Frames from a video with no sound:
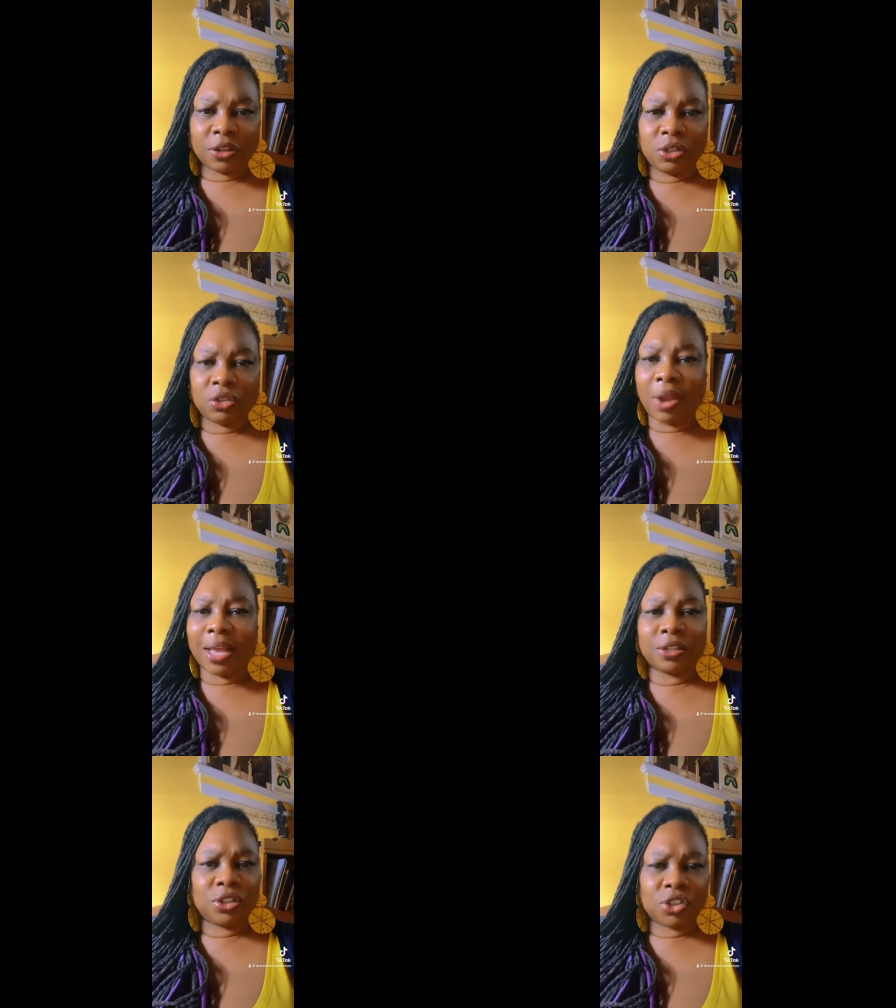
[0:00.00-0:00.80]
She
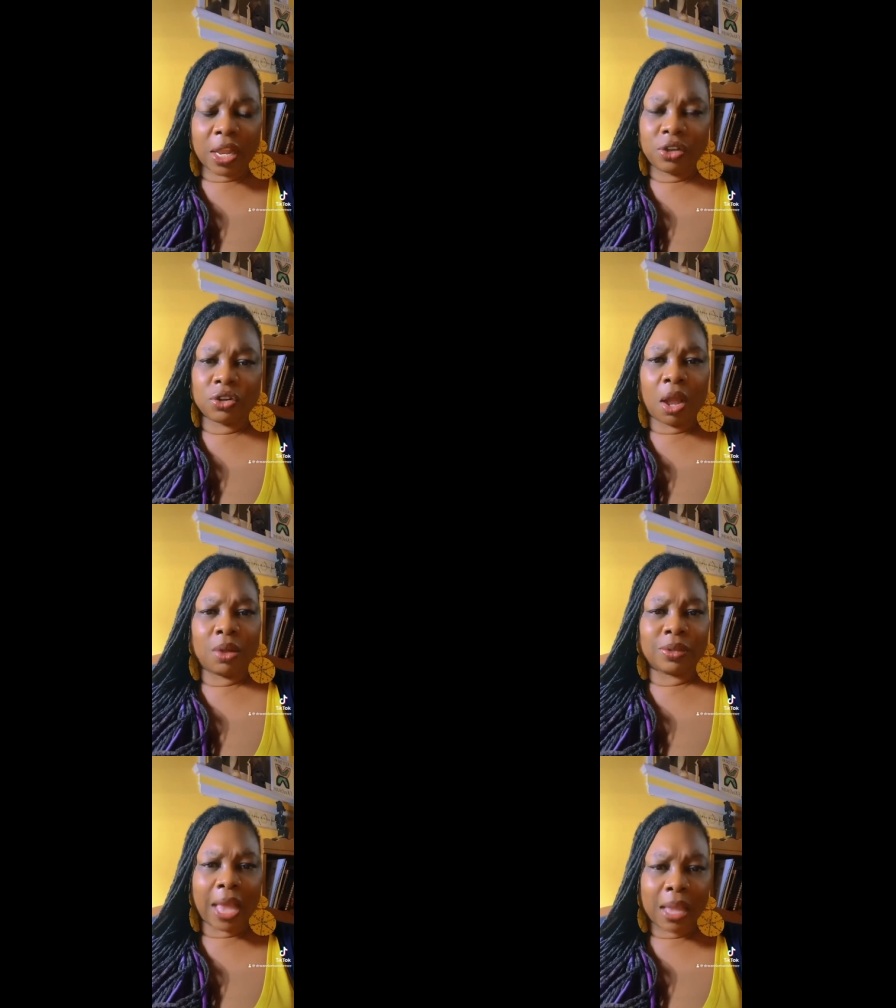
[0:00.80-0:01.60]
tries to change her
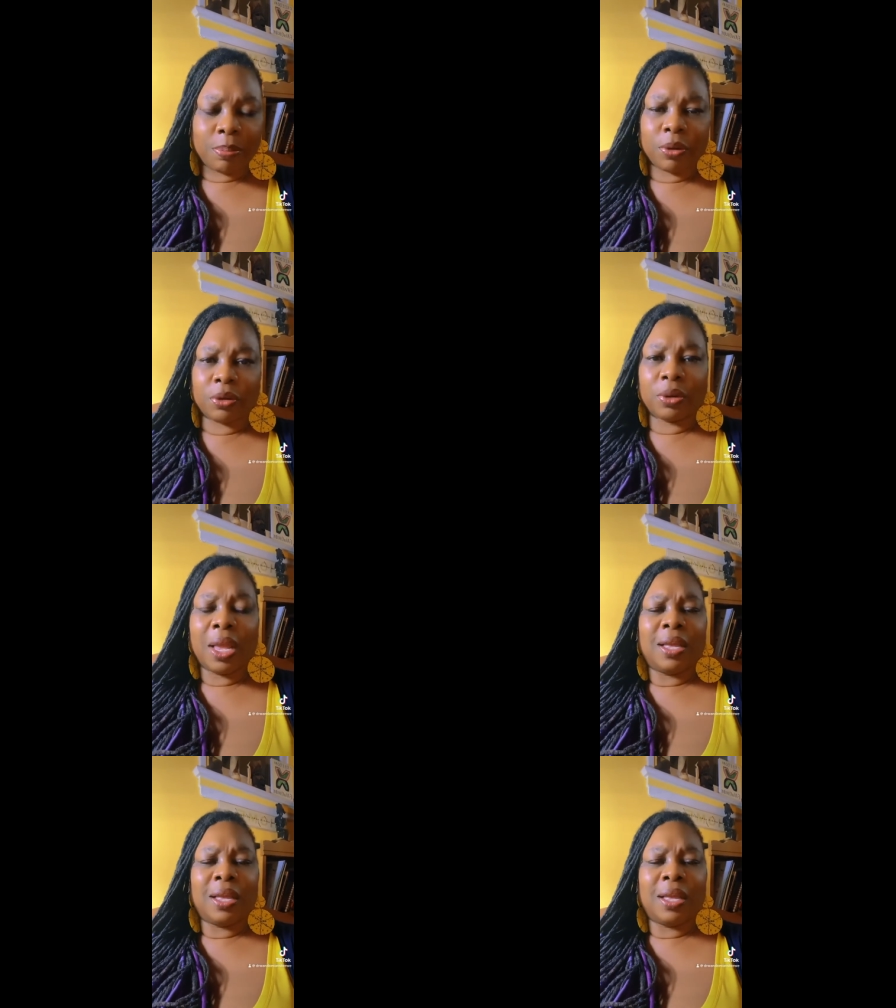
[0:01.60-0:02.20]
own diaper.